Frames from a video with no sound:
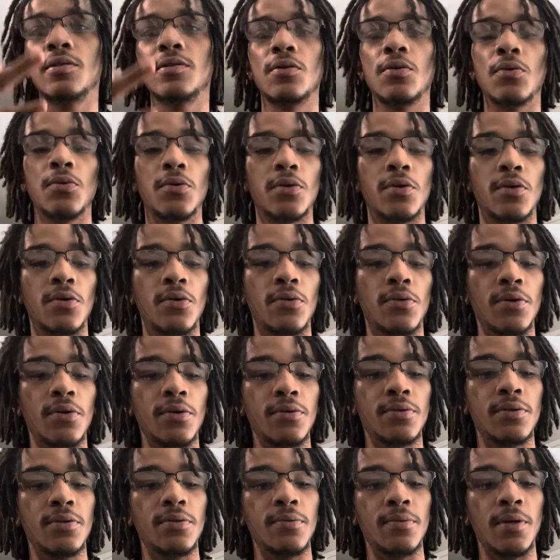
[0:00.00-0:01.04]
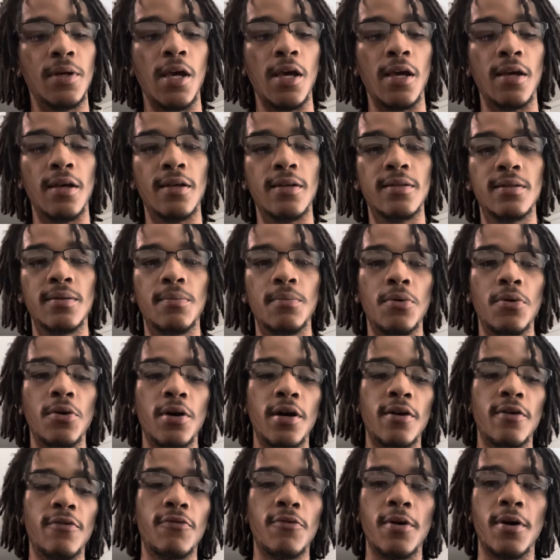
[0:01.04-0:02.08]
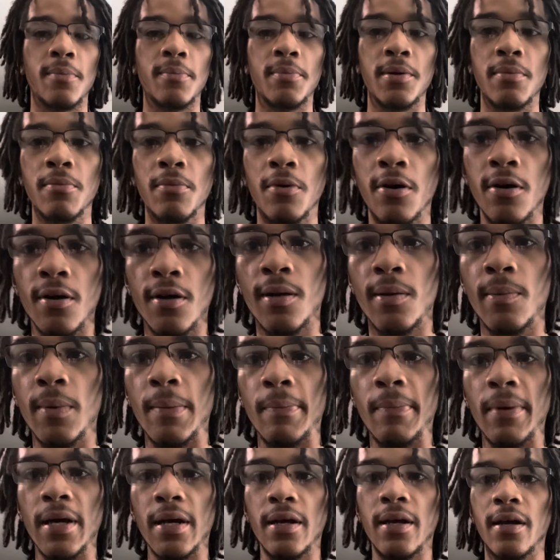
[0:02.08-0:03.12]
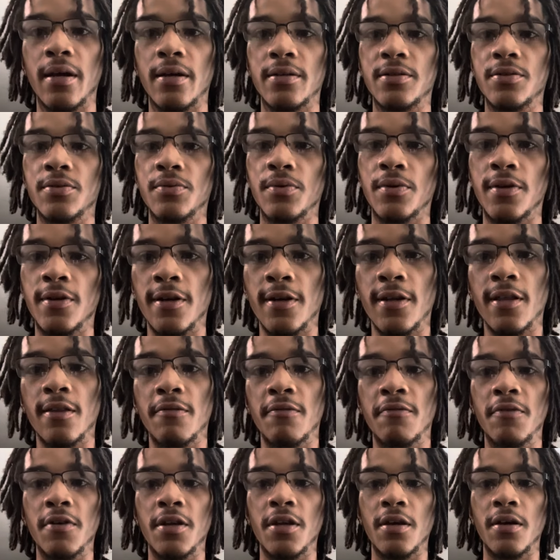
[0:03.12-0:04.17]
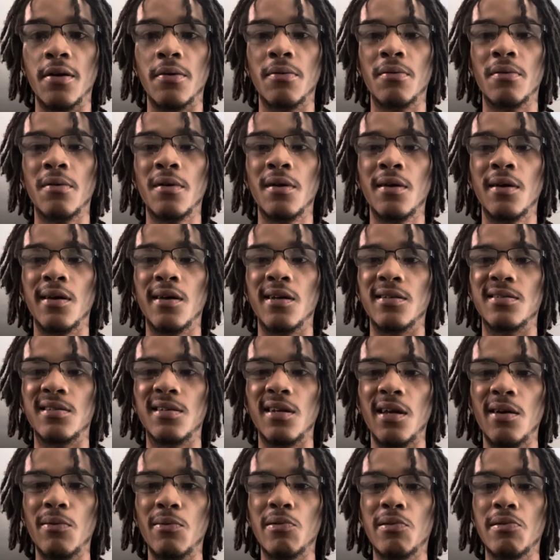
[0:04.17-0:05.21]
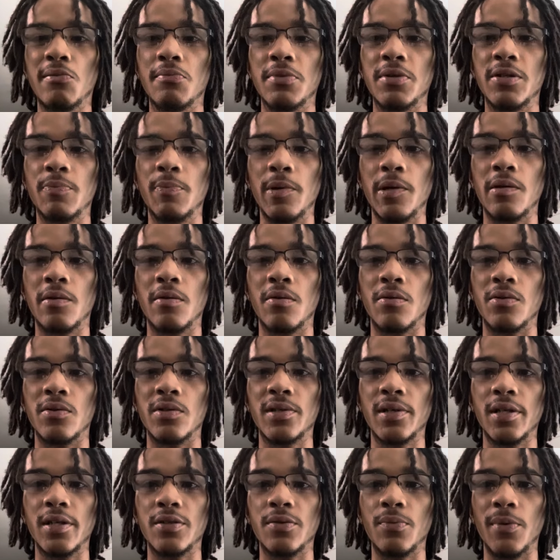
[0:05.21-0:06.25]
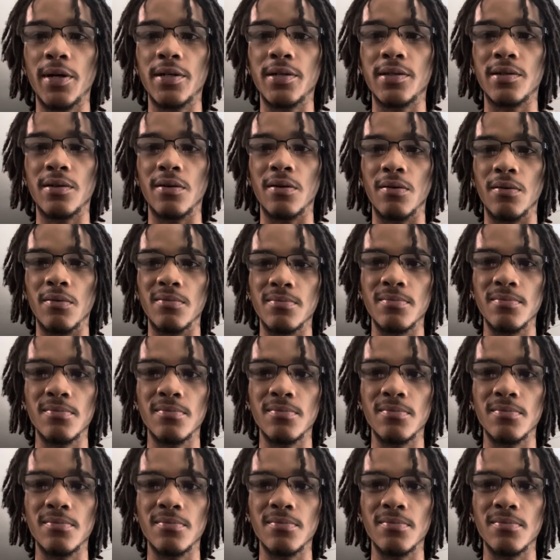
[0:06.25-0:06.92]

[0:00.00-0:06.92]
going on YouTube gang? It's your boy FYB Marr coming back at you with another video. And today we're going to be speaking on the situation on